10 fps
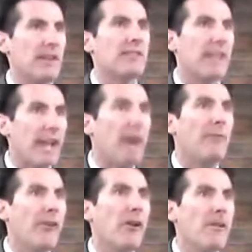Is that
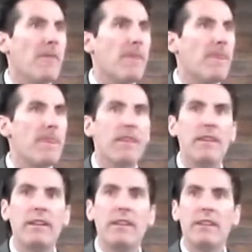helpful?
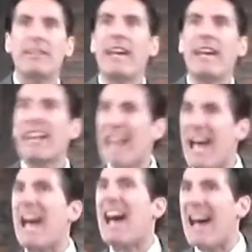Is that an
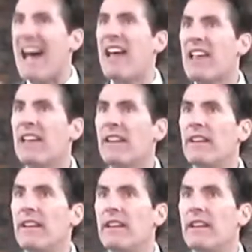aha?